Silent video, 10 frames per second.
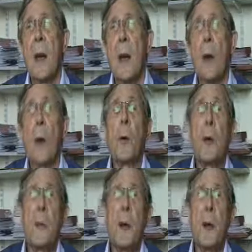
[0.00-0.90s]
or
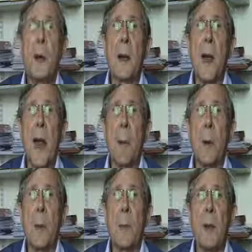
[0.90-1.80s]
an opinion
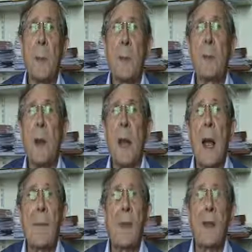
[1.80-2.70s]
gap where people
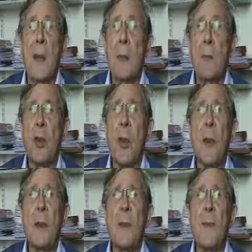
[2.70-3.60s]
have the same
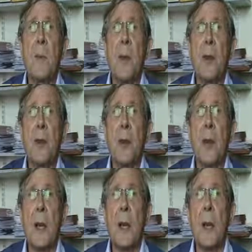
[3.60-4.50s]
shared
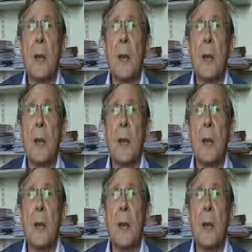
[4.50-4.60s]
information